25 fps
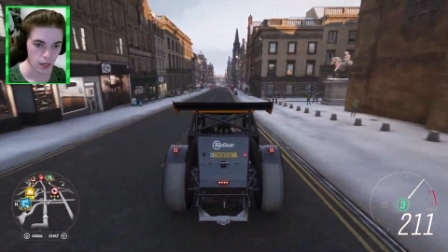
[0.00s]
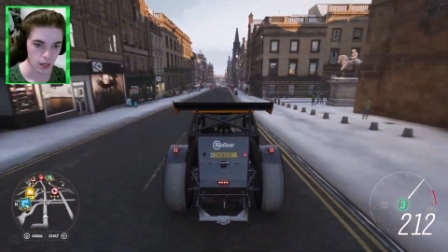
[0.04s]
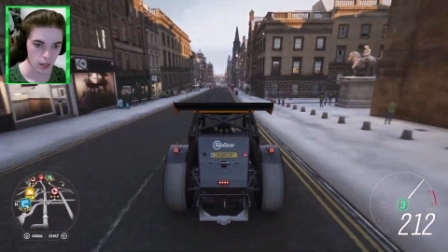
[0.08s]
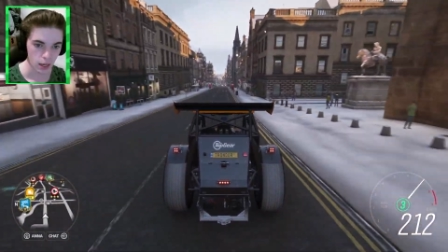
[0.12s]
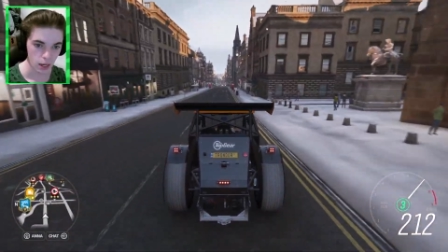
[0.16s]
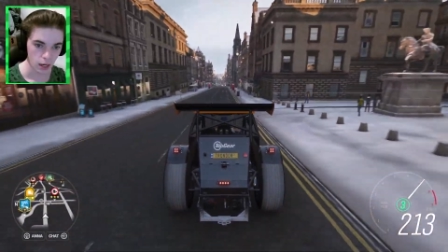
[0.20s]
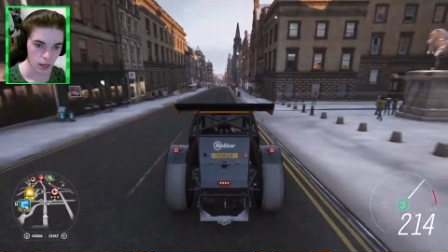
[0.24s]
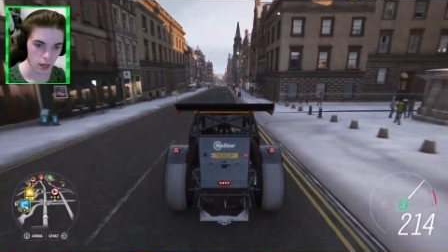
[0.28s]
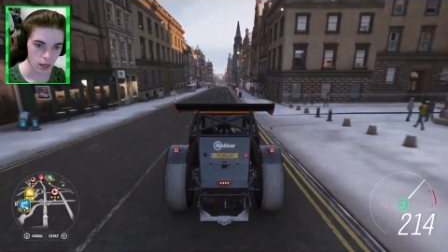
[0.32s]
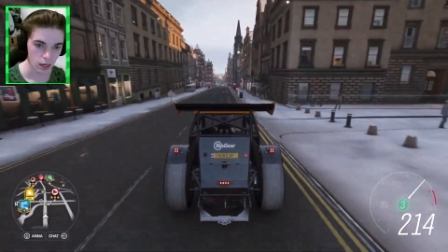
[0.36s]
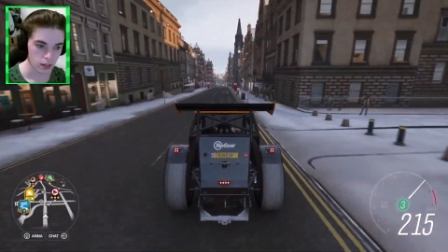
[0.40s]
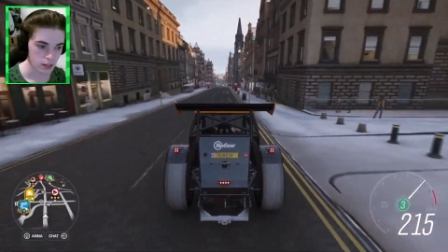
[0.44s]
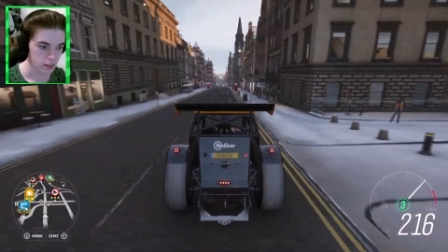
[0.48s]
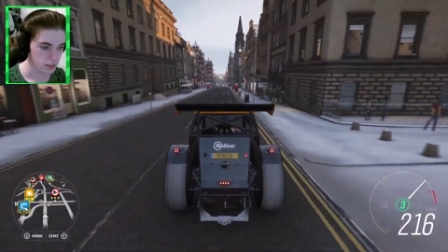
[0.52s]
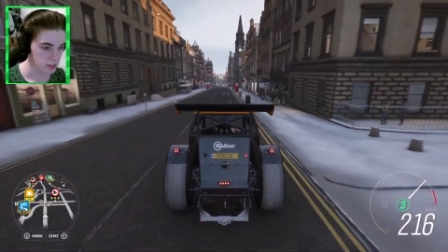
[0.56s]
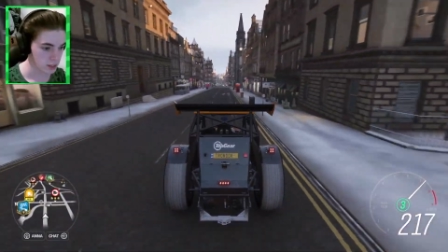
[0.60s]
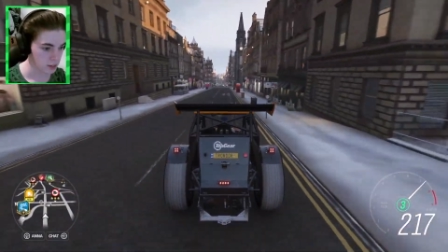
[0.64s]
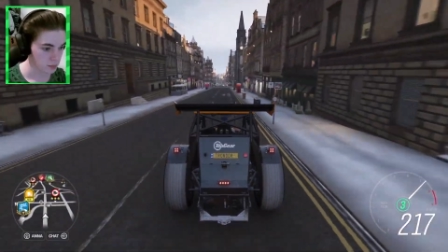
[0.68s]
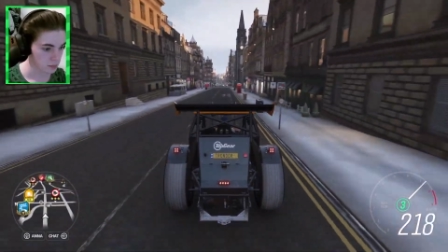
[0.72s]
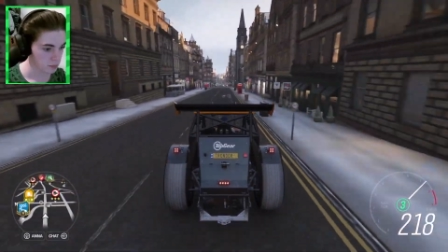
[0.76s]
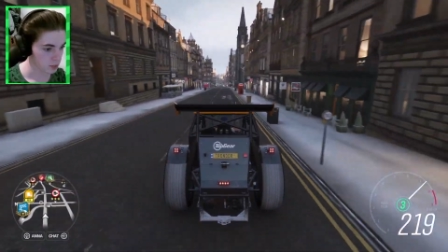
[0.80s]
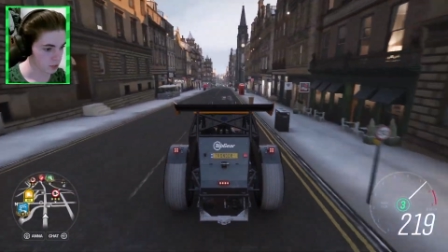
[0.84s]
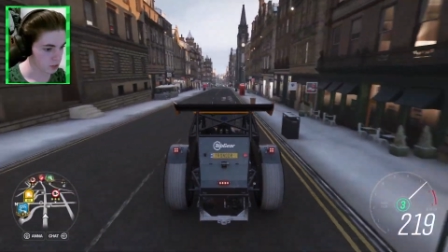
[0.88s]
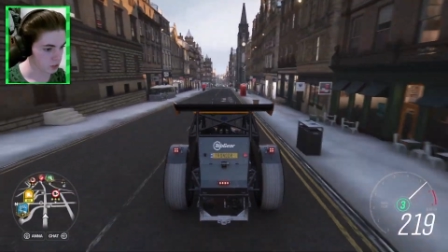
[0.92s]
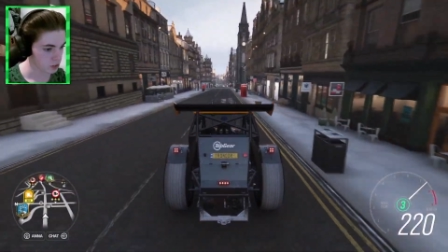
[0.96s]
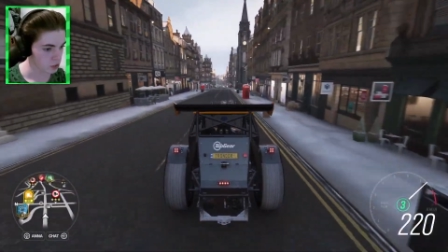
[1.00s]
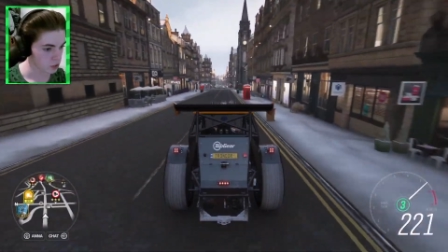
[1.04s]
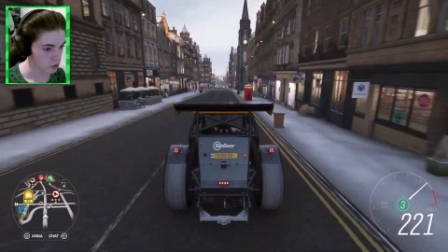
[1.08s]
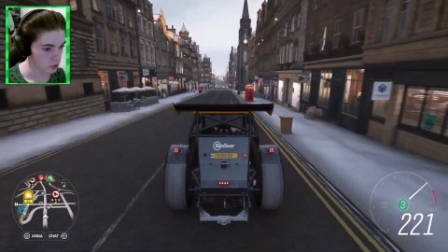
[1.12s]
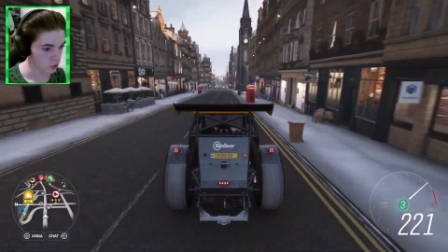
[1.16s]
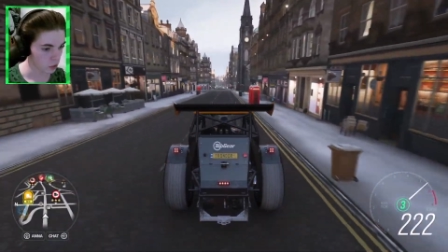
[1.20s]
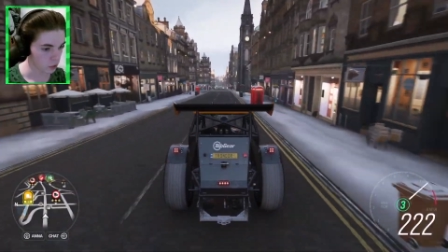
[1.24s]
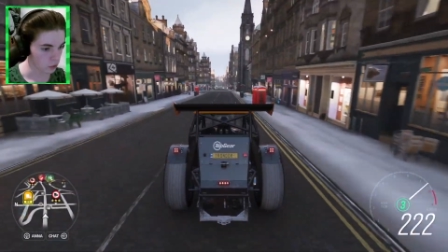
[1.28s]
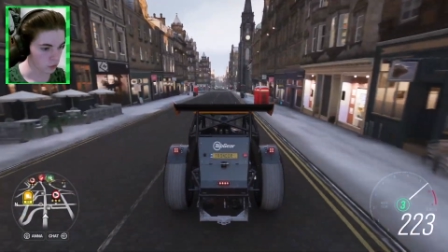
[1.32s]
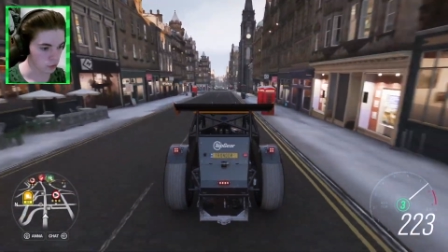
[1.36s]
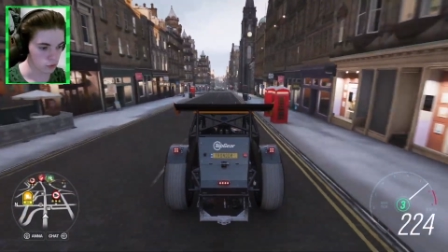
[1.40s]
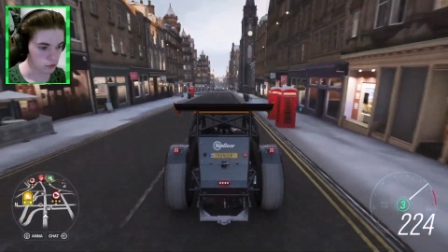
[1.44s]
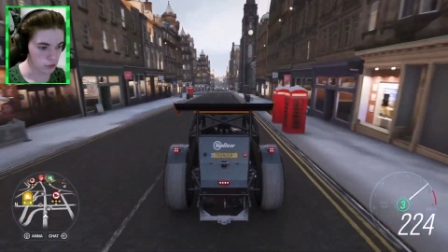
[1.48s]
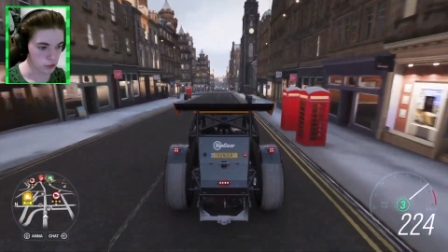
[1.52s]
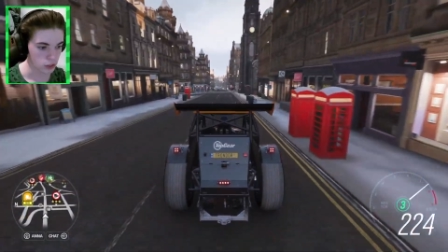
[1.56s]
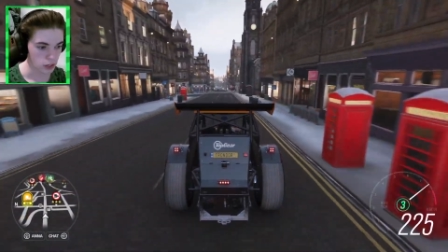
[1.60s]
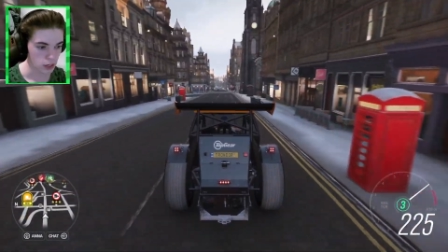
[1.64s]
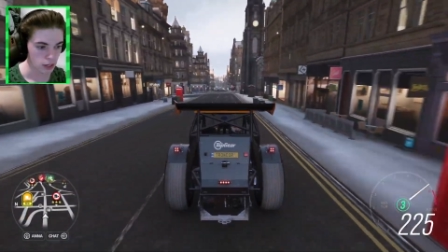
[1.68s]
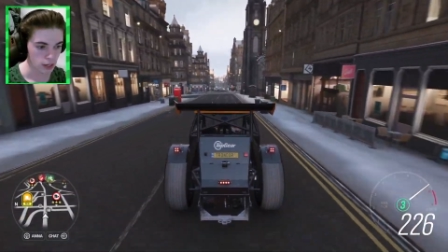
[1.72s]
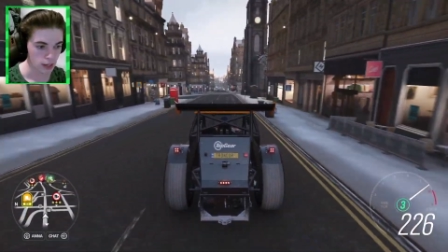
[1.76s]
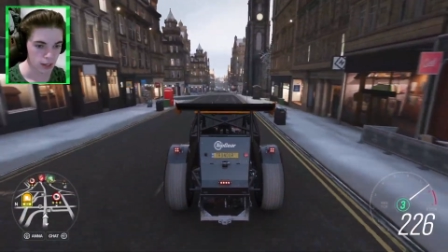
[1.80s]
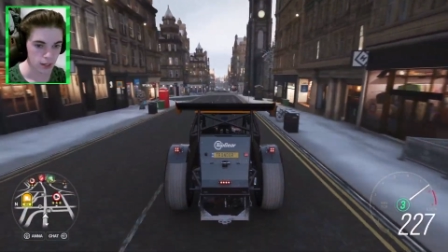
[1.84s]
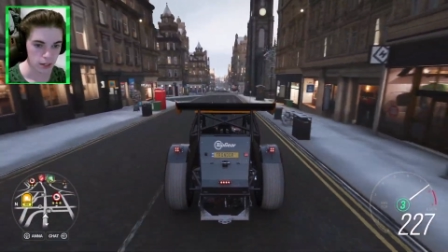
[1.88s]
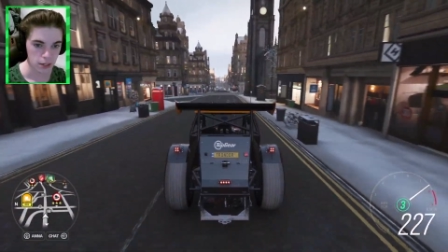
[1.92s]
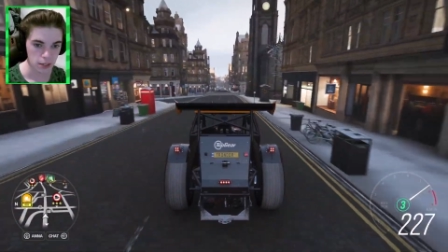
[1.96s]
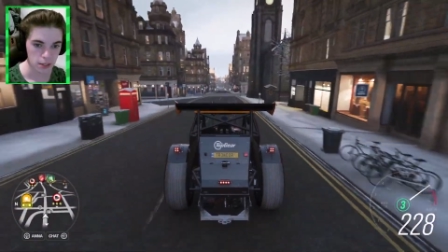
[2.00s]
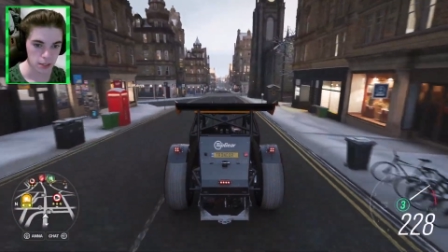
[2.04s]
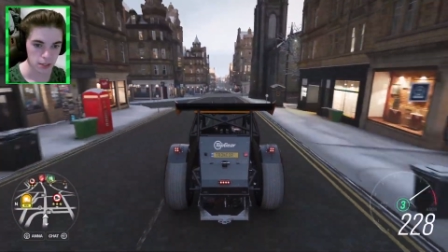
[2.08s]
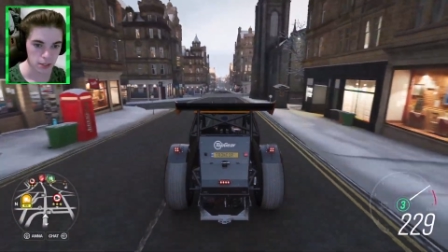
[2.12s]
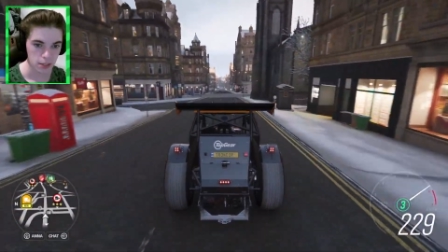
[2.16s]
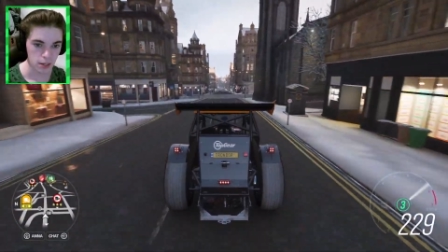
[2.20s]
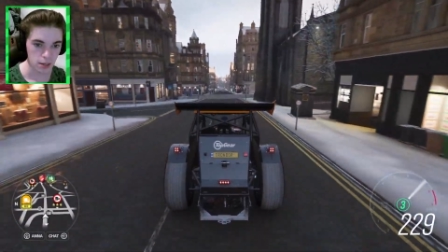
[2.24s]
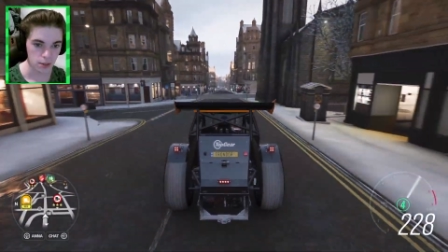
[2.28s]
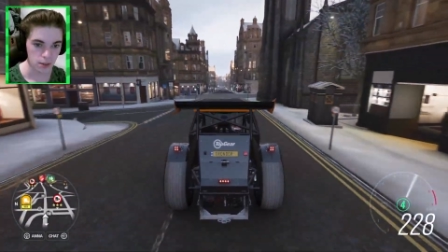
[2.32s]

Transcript: Uh, something to note is